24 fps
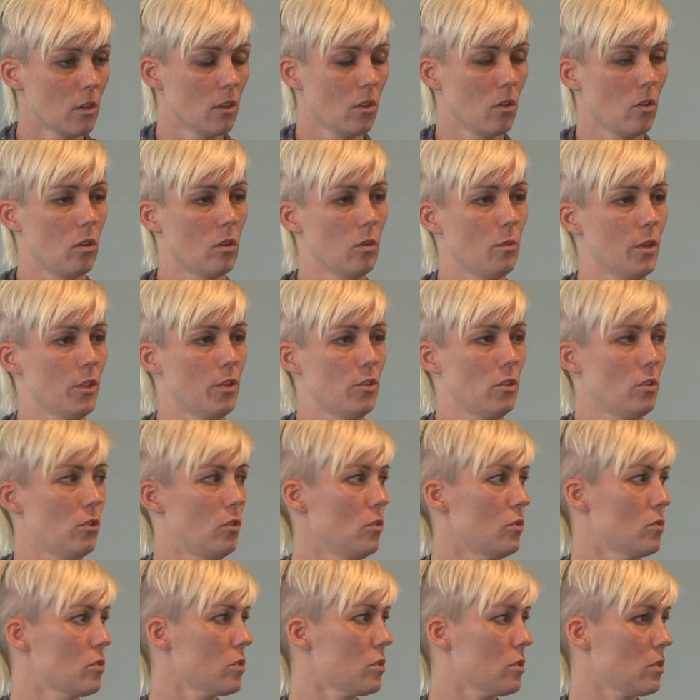or whether
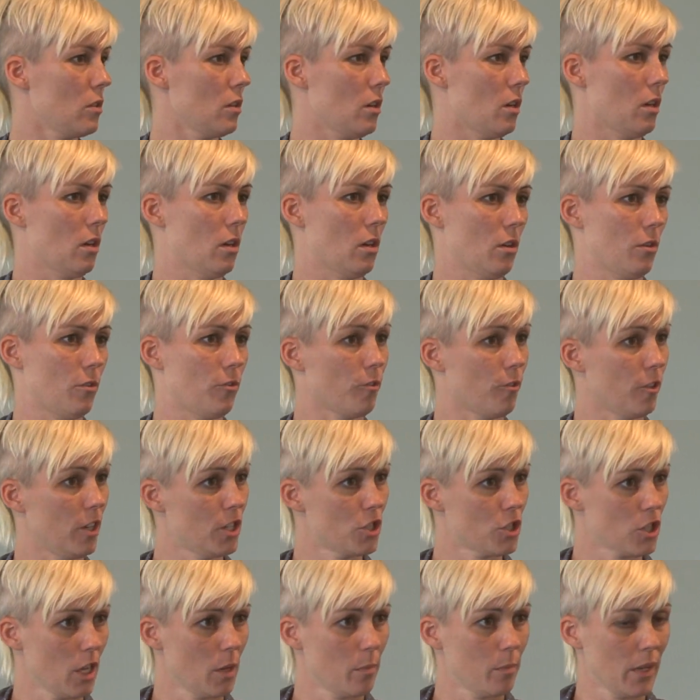you use free
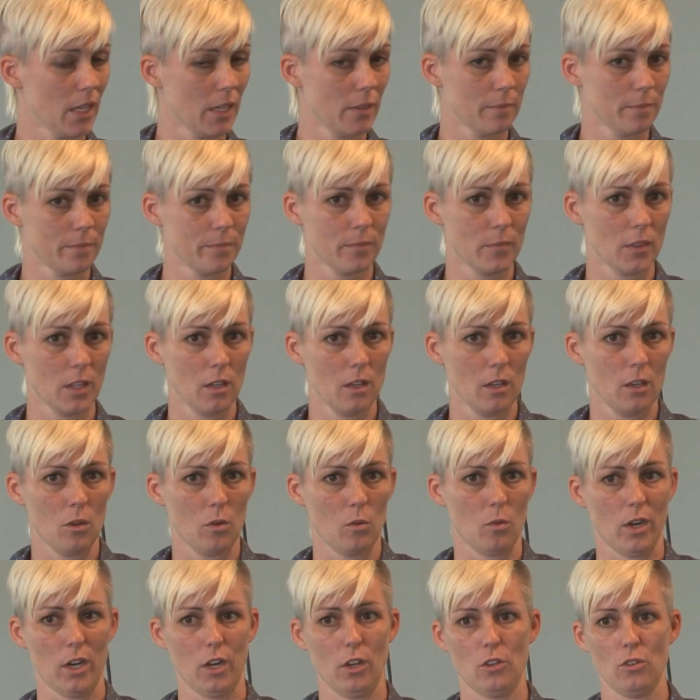shaping,
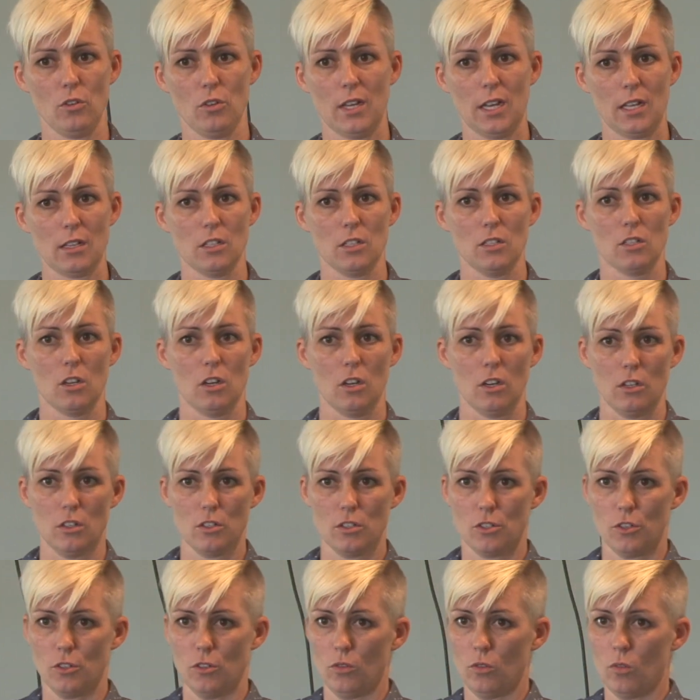where you get the dog
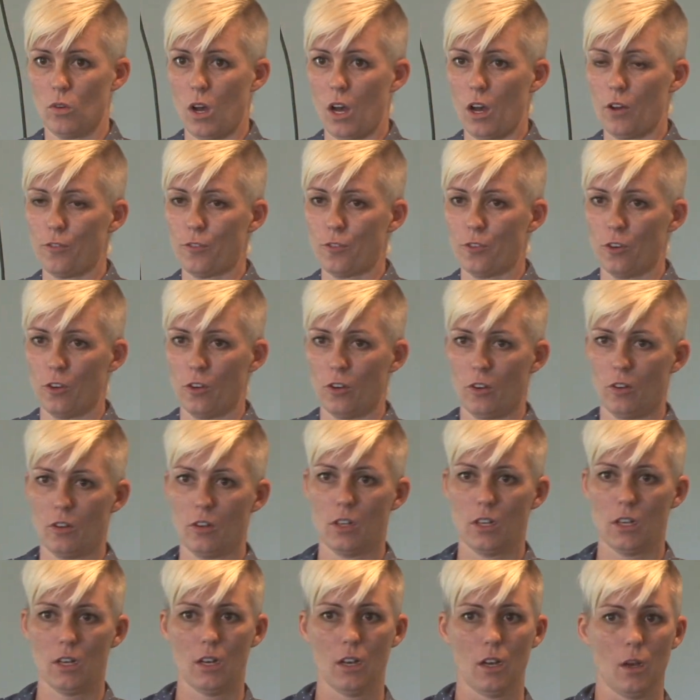to offer
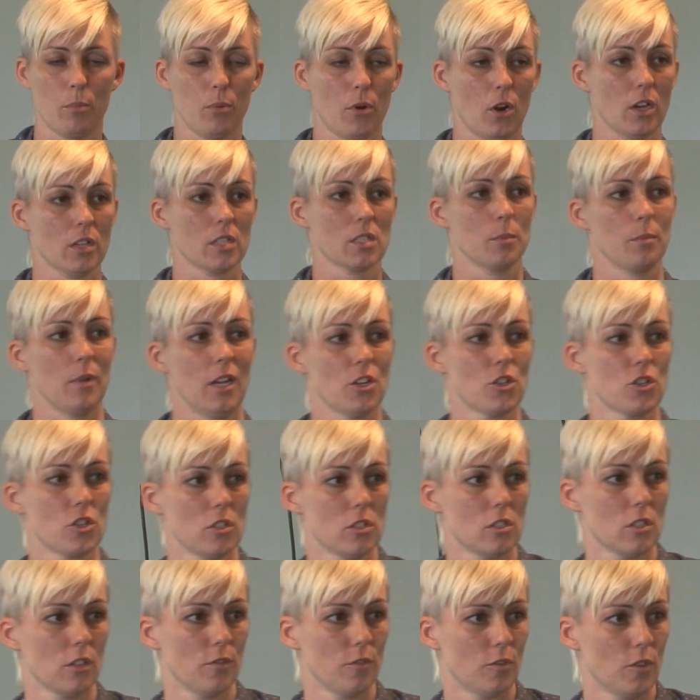
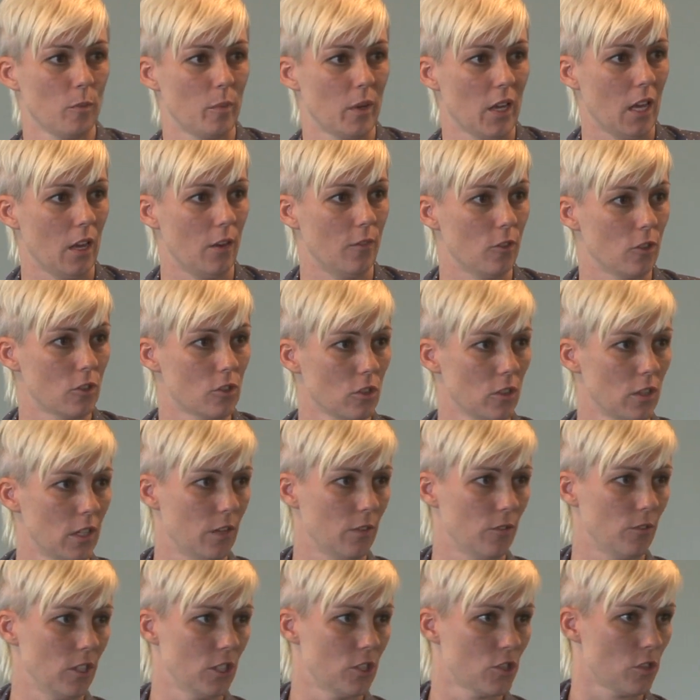approximations of the behavior till
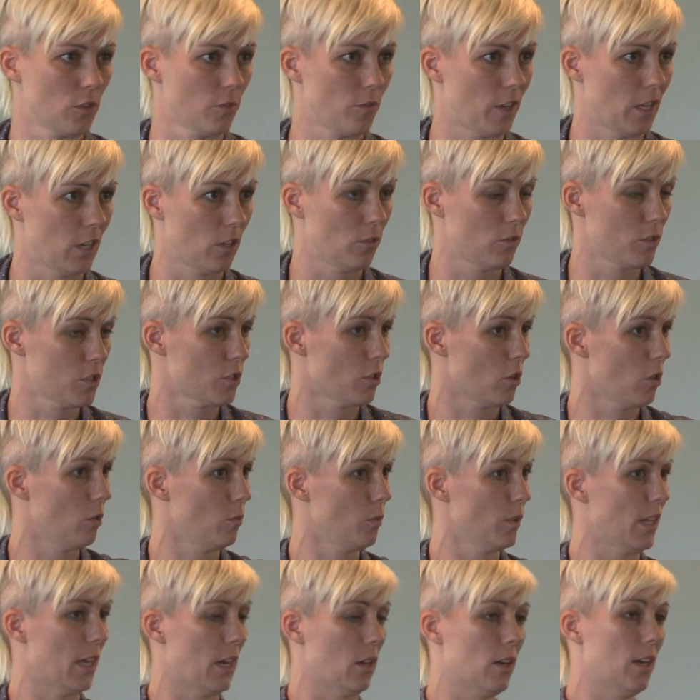they reach the final result
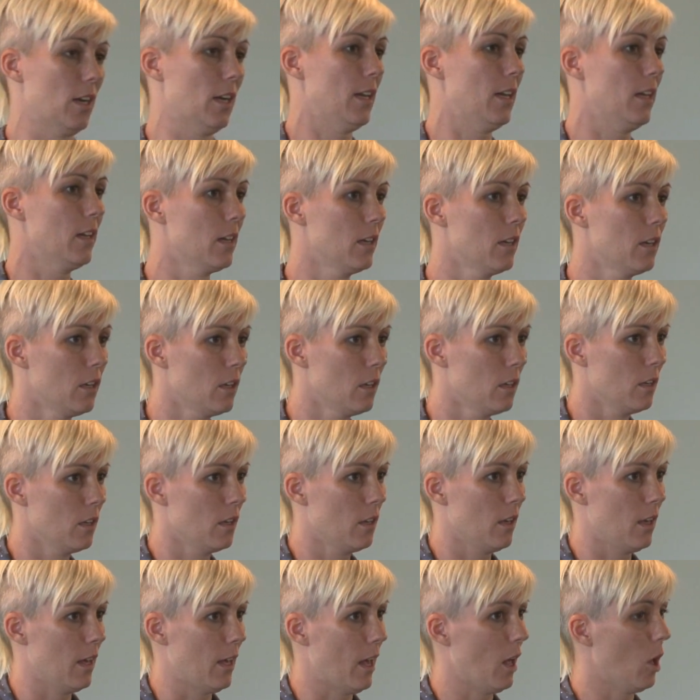without any
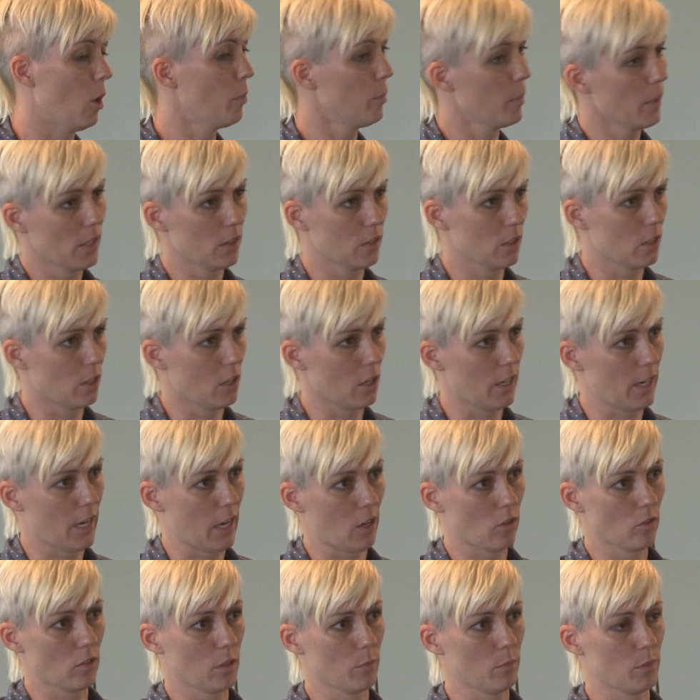helping the dog
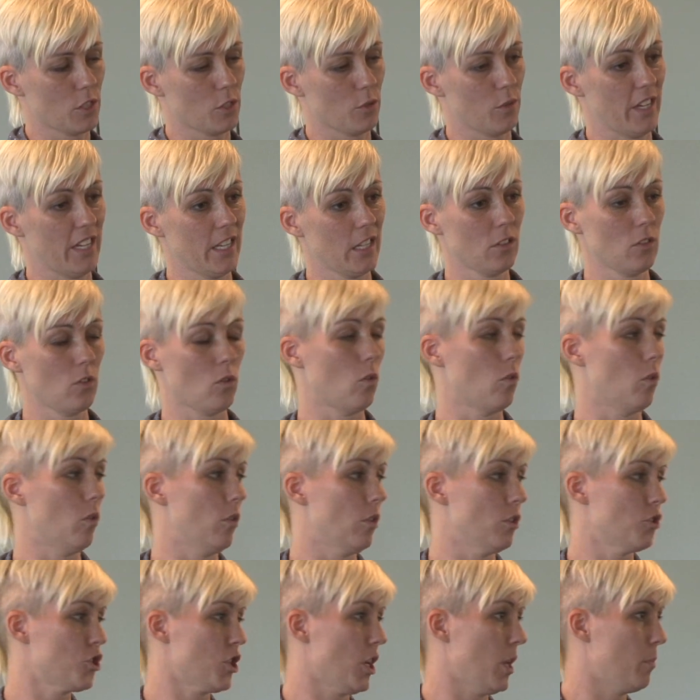out in between,
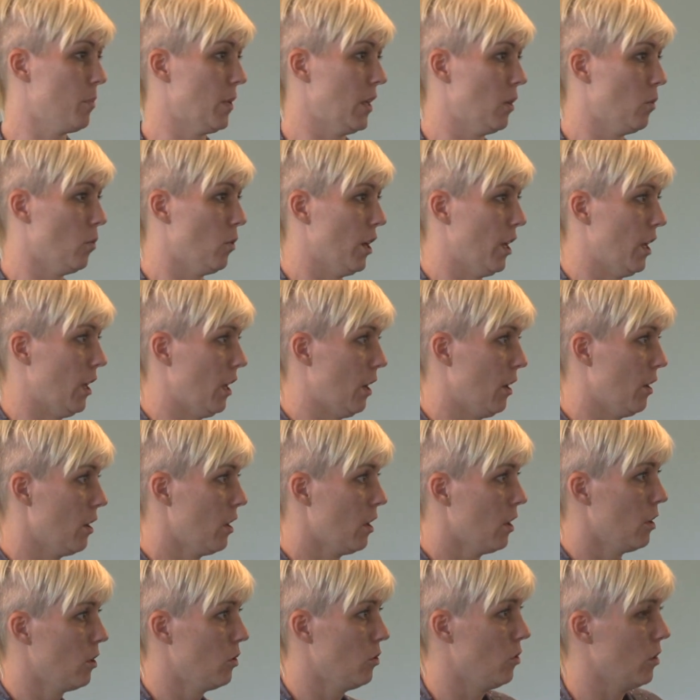or shaping where
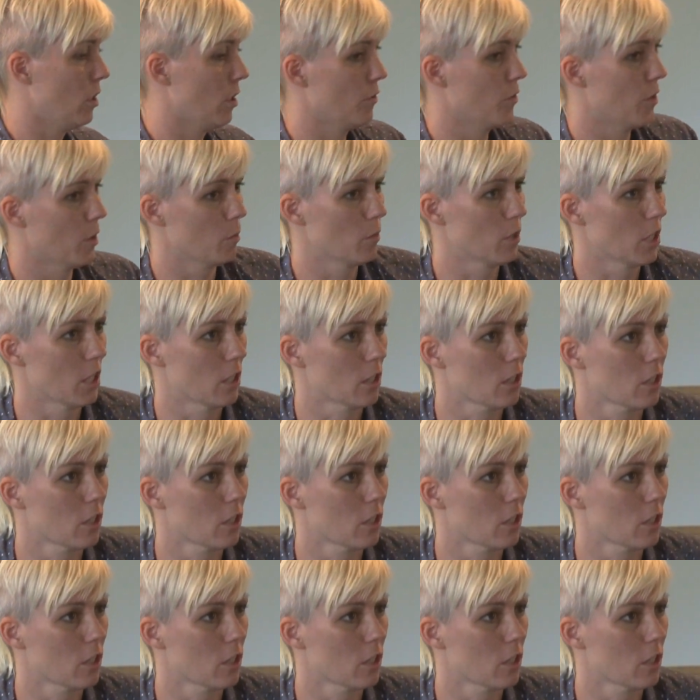you give them little